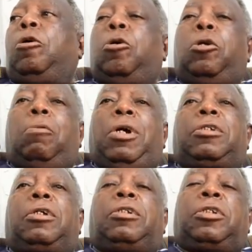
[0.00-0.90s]

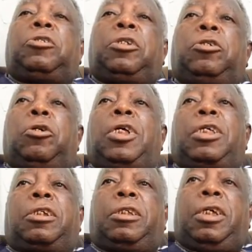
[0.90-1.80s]
Otherwise, this region
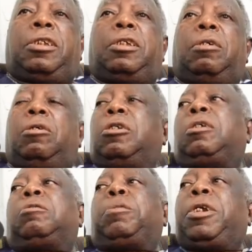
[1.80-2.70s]
has created
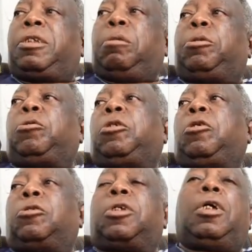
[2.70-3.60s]
disparity between
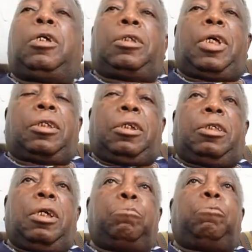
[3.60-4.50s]
us. It has
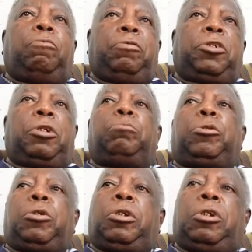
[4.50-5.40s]
created friction
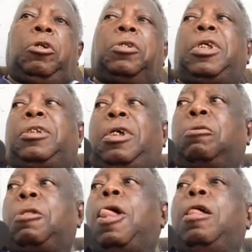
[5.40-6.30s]
between the north and
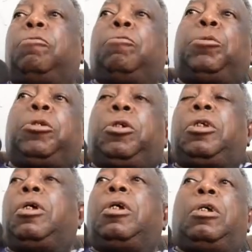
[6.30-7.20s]
south, even between.